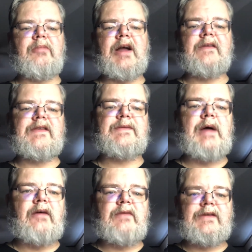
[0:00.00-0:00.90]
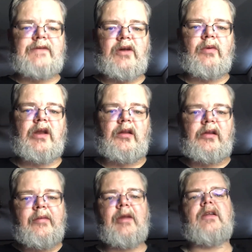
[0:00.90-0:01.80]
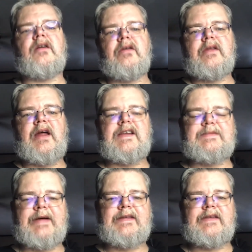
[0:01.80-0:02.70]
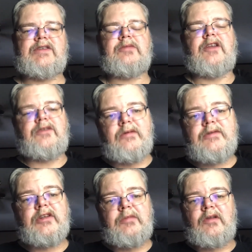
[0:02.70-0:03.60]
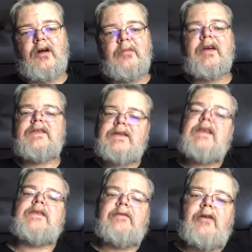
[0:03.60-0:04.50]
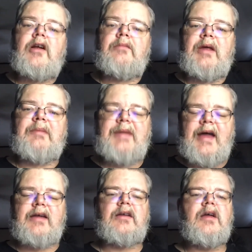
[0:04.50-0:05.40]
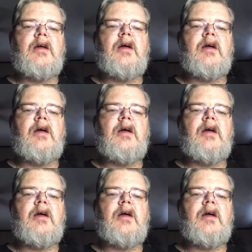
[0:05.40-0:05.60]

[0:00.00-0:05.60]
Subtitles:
packet. This video went a little bit longer than I expected it to, but I knew it was going to be long because it is a very big packet.